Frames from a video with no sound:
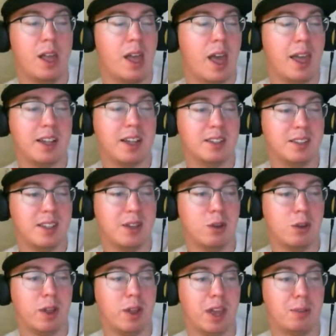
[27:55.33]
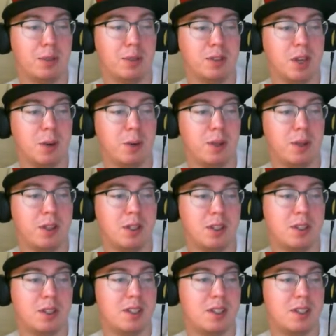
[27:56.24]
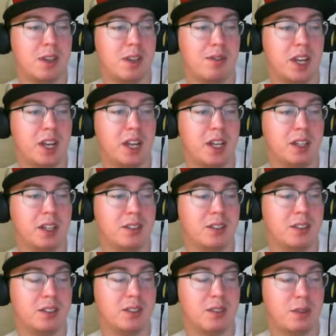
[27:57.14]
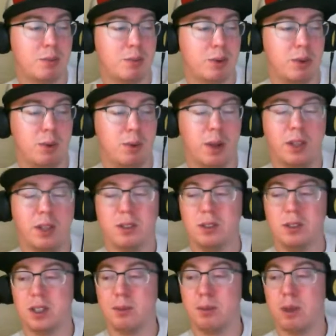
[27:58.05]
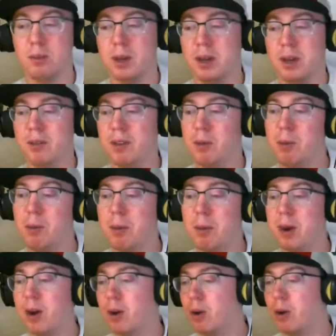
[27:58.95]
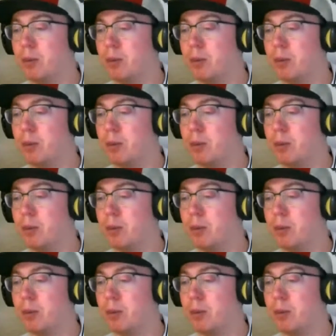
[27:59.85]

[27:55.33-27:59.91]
I could see Cole Hamels going 7 innings, 3 runs or something, but giving up a pair of